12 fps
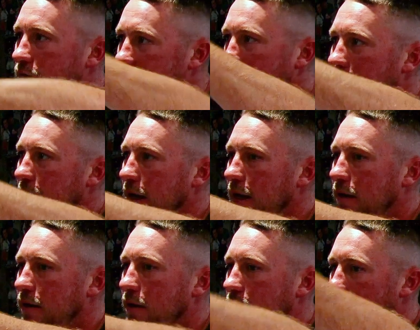he'll flick
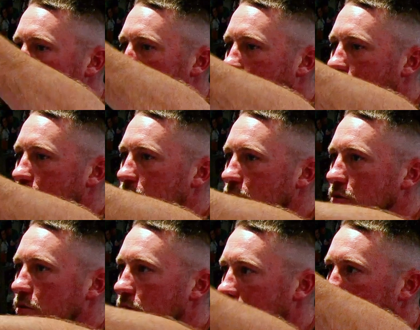it, and his float will
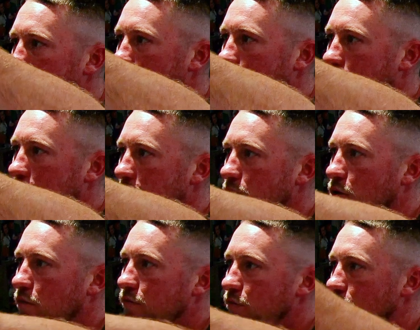just sometimes
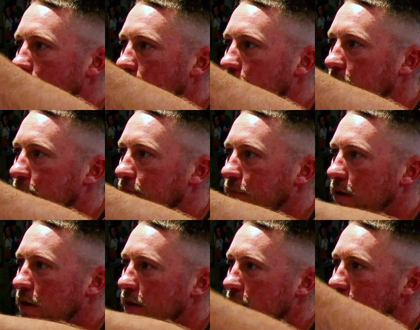go through slower.
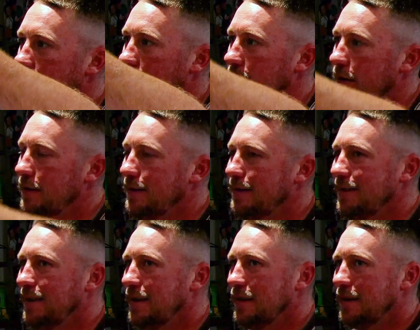And
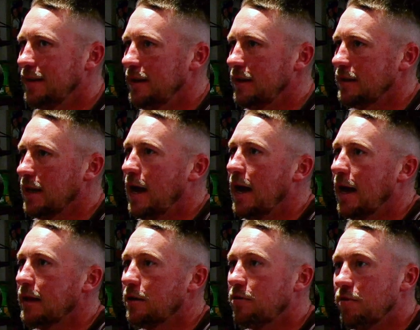it's
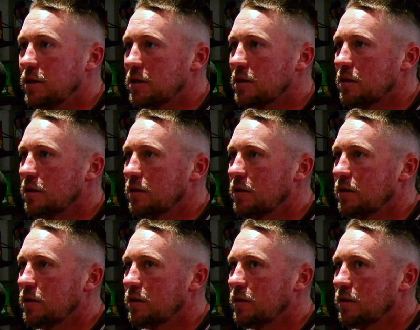hard. There is
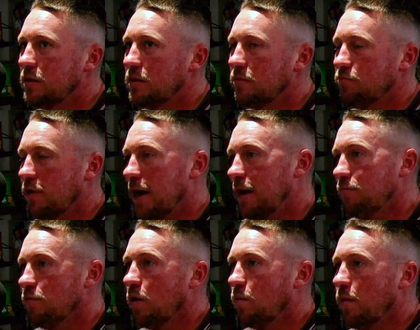right
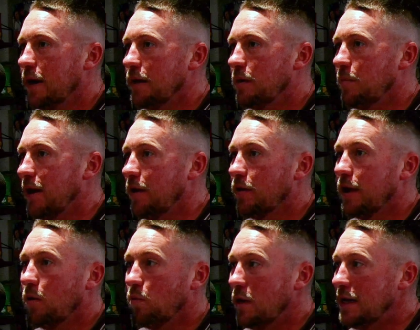and wrong way, depending on
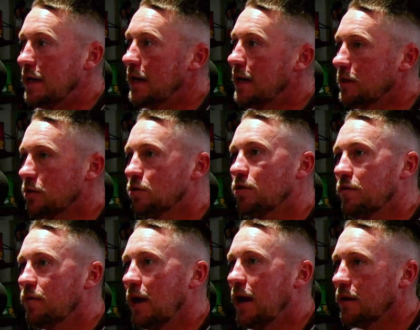how windy it is and
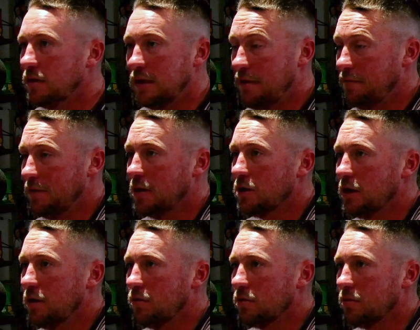stuff like that. There's definitely a
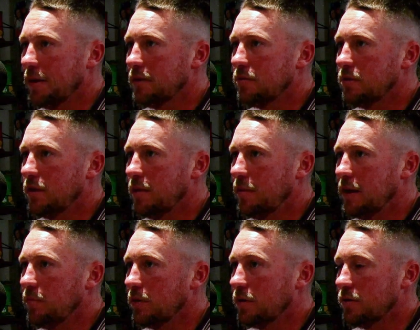skill to it. Do you know what I
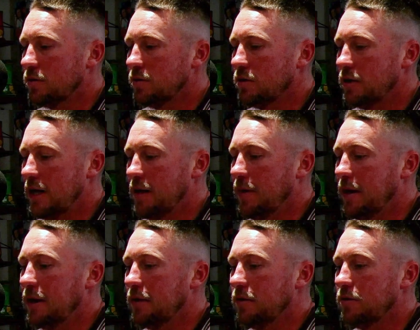mean? Because the same
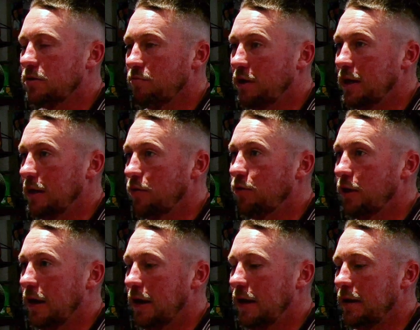anglers are really good
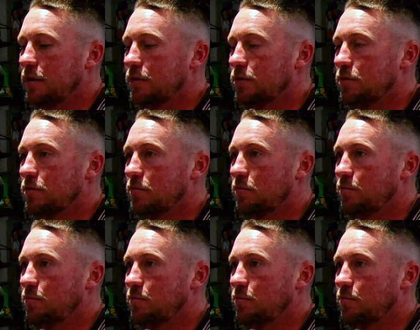at it, and